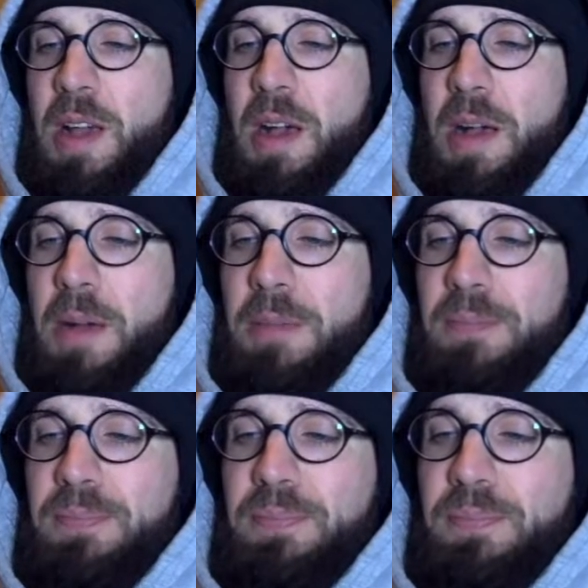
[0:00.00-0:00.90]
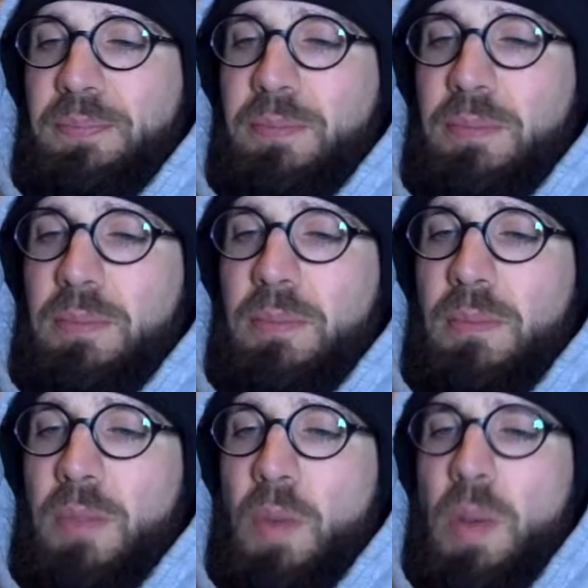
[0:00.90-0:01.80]

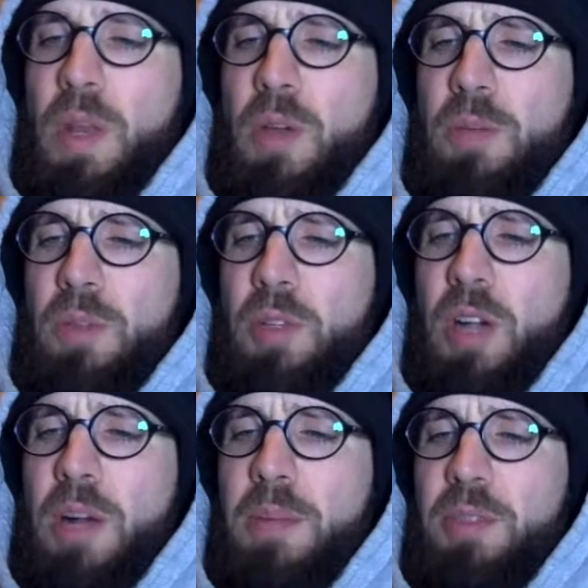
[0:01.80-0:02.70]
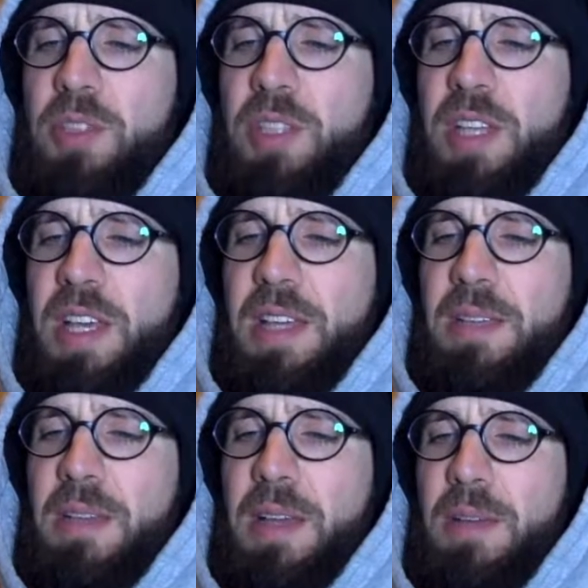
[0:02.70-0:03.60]
What I hope to accomplish today,
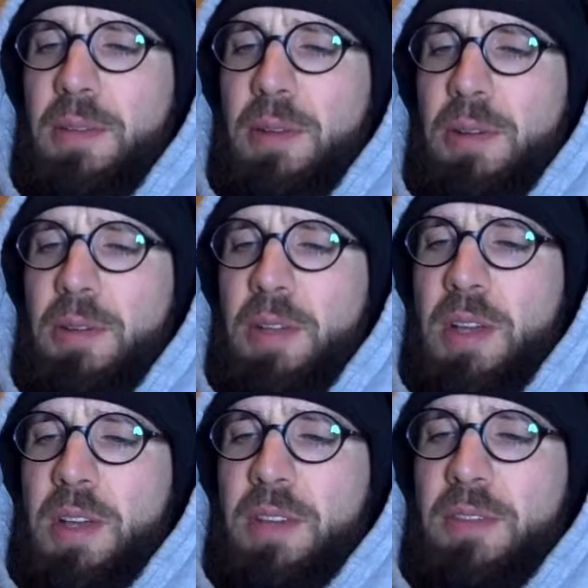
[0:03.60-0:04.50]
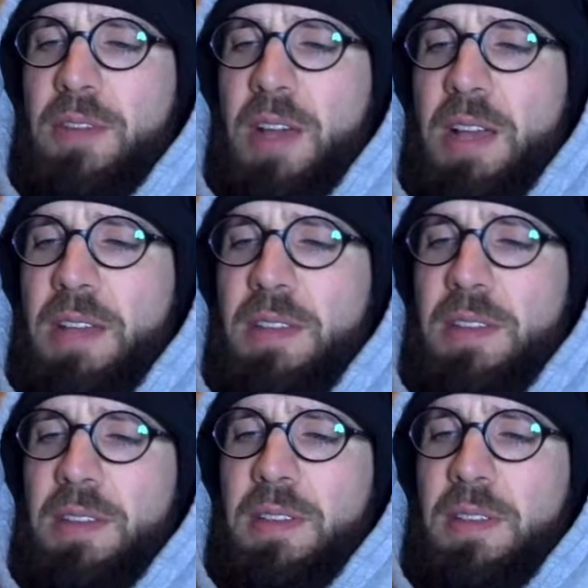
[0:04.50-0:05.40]
I wrote, find
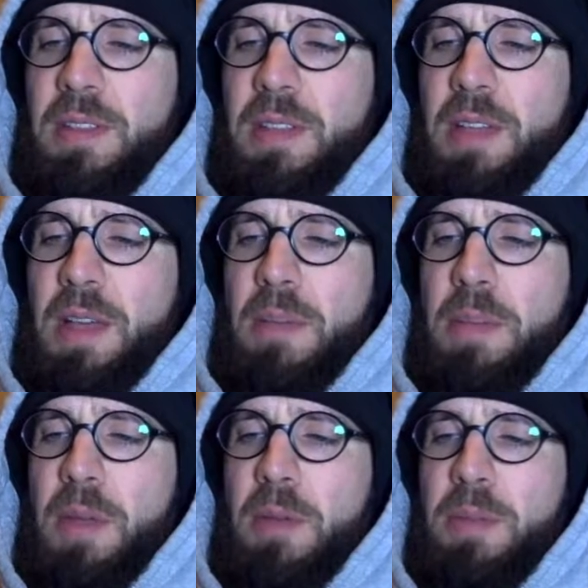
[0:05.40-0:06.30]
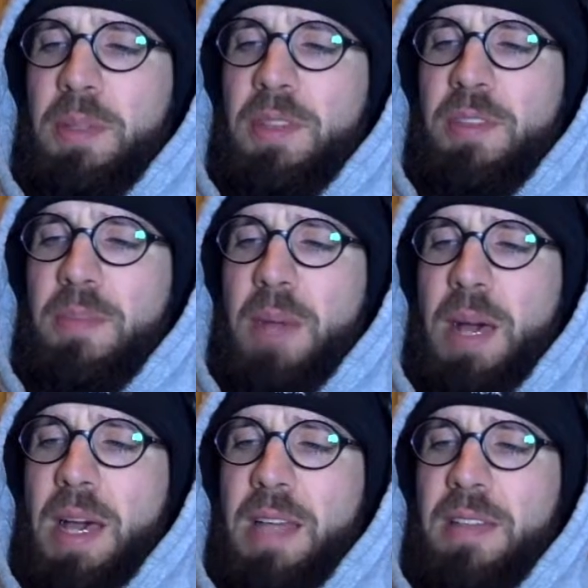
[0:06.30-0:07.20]
better peace of
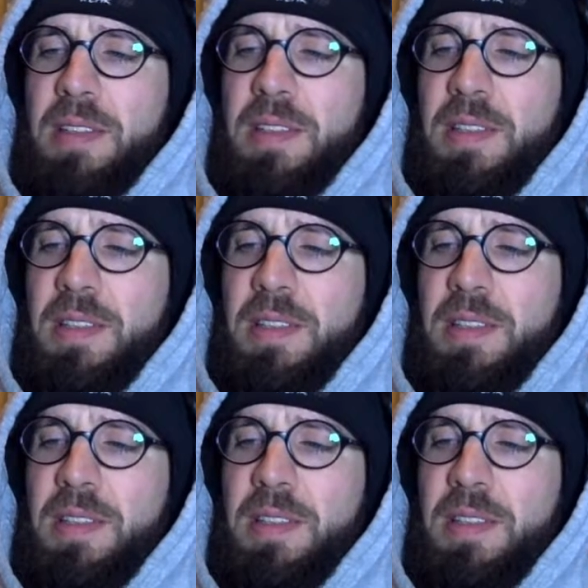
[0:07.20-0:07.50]
mind,